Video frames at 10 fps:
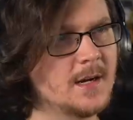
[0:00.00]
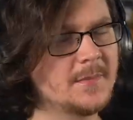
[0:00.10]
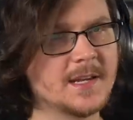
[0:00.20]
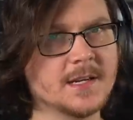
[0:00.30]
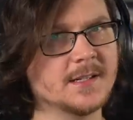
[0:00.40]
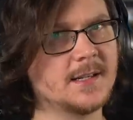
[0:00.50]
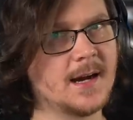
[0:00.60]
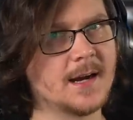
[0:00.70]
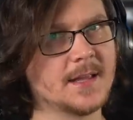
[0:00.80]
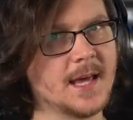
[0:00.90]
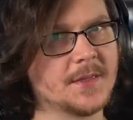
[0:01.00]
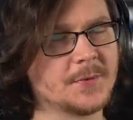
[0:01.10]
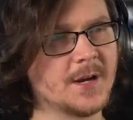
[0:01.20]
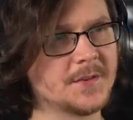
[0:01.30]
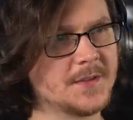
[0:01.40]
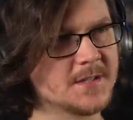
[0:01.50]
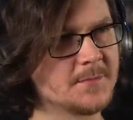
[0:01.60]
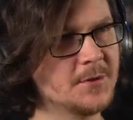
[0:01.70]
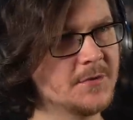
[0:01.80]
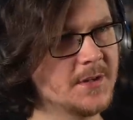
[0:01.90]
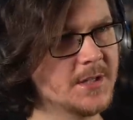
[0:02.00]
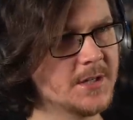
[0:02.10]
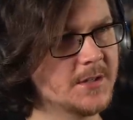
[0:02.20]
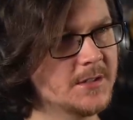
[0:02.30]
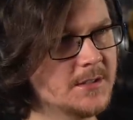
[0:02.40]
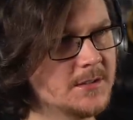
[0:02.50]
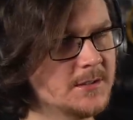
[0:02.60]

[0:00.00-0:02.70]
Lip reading: I'm getting a lot of that throughout this movie, though.